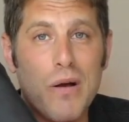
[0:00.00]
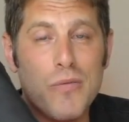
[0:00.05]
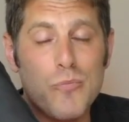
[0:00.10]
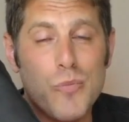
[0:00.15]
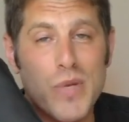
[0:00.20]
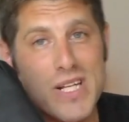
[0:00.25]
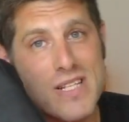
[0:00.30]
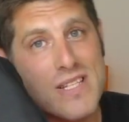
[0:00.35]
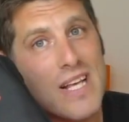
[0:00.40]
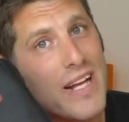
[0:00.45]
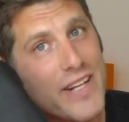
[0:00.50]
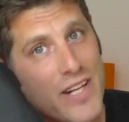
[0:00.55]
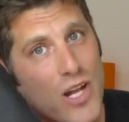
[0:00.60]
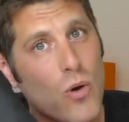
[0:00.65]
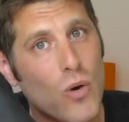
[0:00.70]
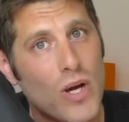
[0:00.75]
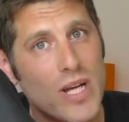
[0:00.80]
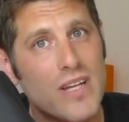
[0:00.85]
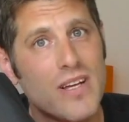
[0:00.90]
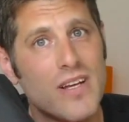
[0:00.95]
means I
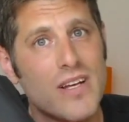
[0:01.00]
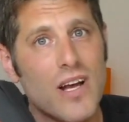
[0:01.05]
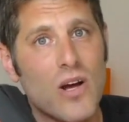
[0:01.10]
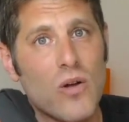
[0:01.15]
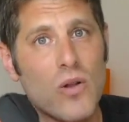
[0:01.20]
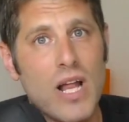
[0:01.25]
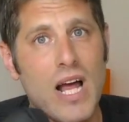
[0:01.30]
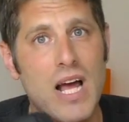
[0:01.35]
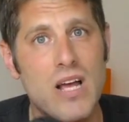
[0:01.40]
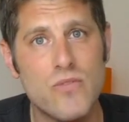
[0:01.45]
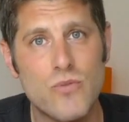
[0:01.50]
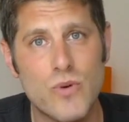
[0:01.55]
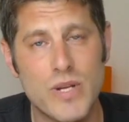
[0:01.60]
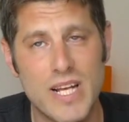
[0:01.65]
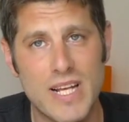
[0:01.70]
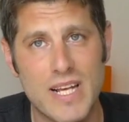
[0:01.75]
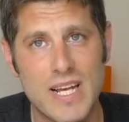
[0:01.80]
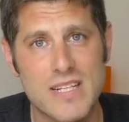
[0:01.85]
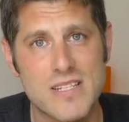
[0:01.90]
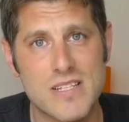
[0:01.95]
know I can go live when
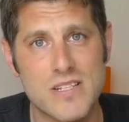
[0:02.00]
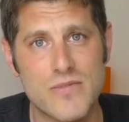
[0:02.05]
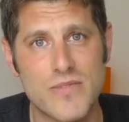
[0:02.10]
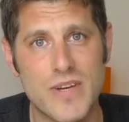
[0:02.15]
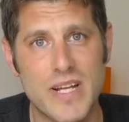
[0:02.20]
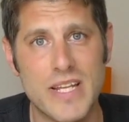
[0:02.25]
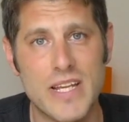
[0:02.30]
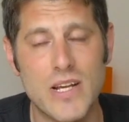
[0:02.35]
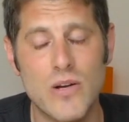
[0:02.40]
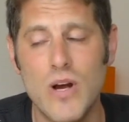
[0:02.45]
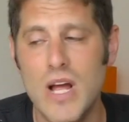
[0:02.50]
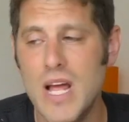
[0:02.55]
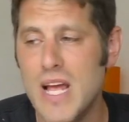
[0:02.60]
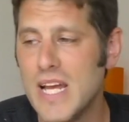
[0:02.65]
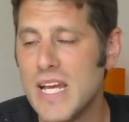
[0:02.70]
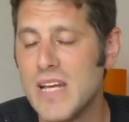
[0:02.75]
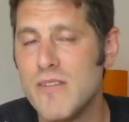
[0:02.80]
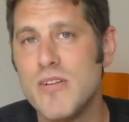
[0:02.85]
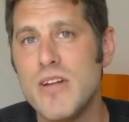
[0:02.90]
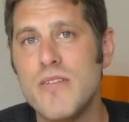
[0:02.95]
I get to the venue,
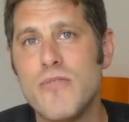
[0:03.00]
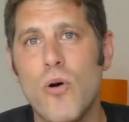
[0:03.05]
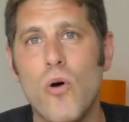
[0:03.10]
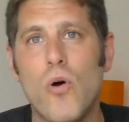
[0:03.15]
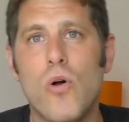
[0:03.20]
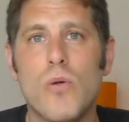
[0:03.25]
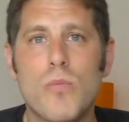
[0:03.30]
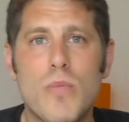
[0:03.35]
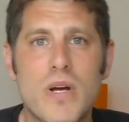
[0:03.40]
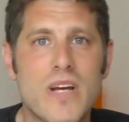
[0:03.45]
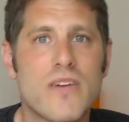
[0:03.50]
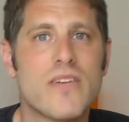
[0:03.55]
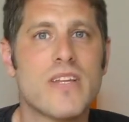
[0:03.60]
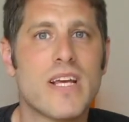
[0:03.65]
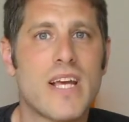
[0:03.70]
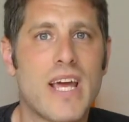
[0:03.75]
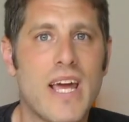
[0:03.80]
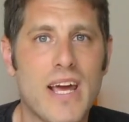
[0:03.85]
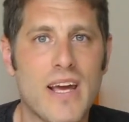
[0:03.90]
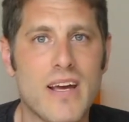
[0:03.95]
even if all my other
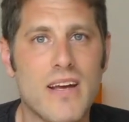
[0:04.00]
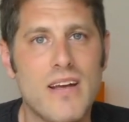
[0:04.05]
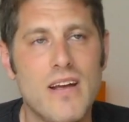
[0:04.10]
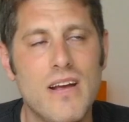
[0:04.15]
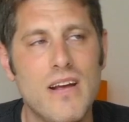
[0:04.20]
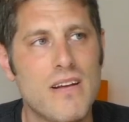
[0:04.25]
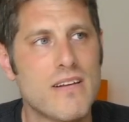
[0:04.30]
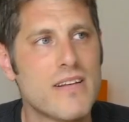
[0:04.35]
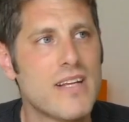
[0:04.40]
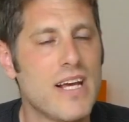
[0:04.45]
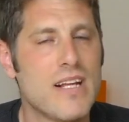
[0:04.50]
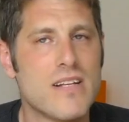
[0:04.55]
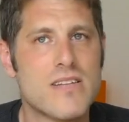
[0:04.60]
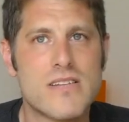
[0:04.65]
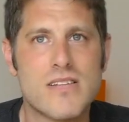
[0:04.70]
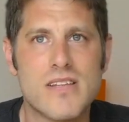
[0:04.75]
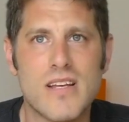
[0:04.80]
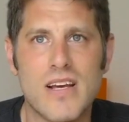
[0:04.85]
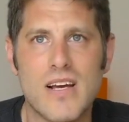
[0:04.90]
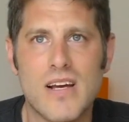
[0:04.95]
kit
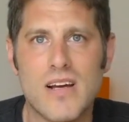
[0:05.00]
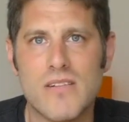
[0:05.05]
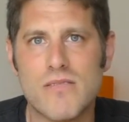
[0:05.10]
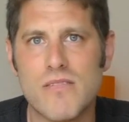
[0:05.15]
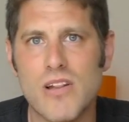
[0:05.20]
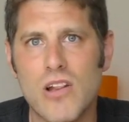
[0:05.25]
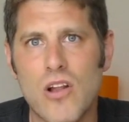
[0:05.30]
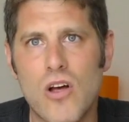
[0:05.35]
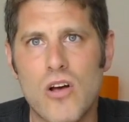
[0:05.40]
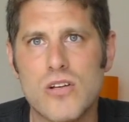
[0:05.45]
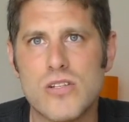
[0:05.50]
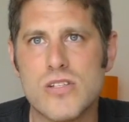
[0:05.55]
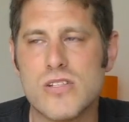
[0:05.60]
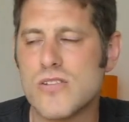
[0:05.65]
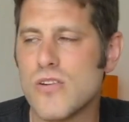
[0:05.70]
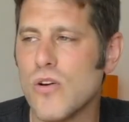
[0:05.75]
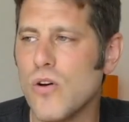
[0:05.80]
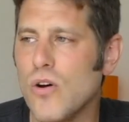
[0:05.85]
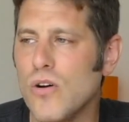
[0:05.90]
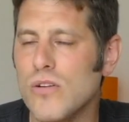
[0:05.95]
gets
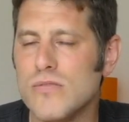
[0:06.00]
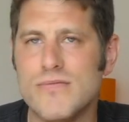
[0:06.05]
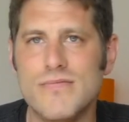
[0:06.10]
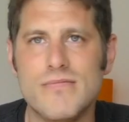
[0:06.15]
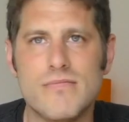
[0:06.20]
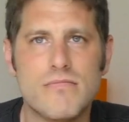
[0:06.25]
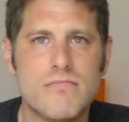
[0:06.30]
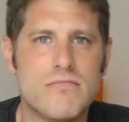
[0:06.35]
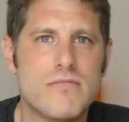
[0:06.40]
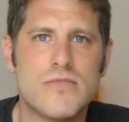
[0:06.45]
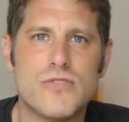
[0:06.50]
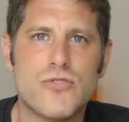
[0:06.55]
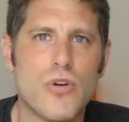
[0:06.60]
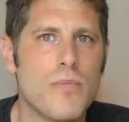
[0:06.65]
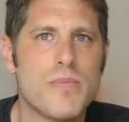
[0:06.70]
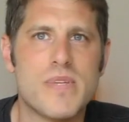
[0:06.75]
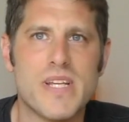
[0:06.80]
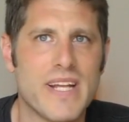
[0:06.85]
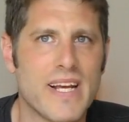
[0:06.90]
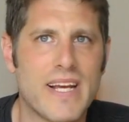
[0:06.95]
lost or
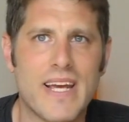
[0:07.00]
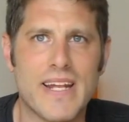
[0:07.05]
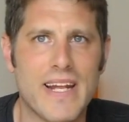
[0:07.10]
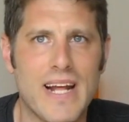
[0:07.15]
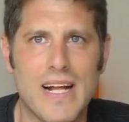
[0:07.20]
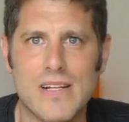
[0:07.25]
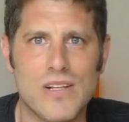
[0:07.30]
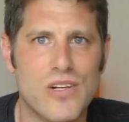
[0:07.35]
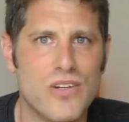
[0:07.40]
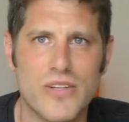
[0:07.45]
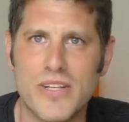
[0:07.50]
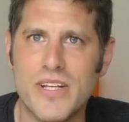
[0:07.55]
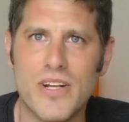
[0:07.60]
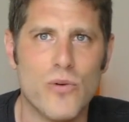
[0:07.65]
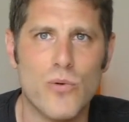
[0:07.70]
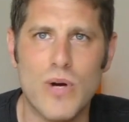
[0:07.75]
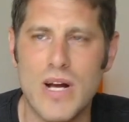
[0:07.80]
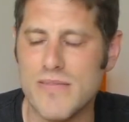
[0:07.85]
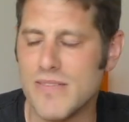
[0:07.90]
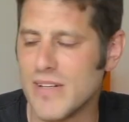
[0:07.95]
dropped in a canal or
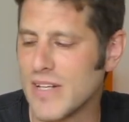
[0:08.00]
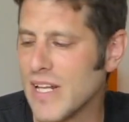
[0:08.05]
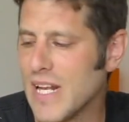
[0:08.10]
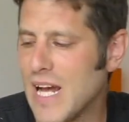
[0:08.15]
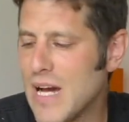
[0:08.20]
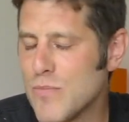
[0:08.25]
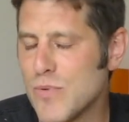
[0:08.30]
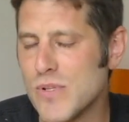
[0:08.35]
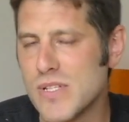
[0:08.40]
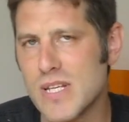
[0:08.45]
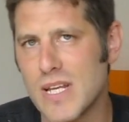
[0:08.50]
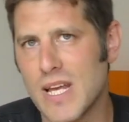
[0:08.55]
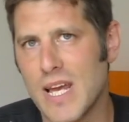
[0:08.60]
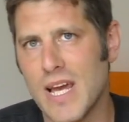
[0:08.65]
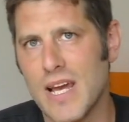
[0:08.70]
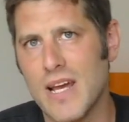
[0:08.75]
whatever can happen to